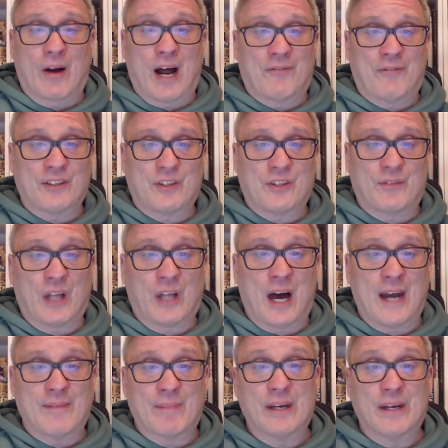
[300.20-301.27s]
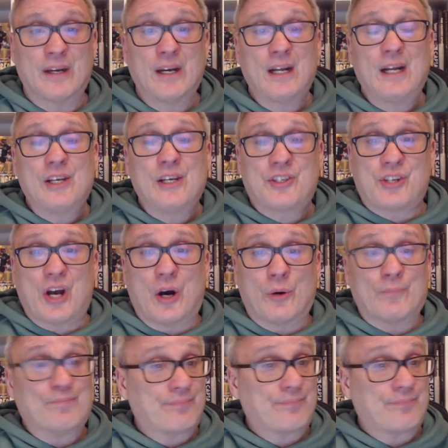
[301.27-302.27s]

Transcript: offensive linemen. So,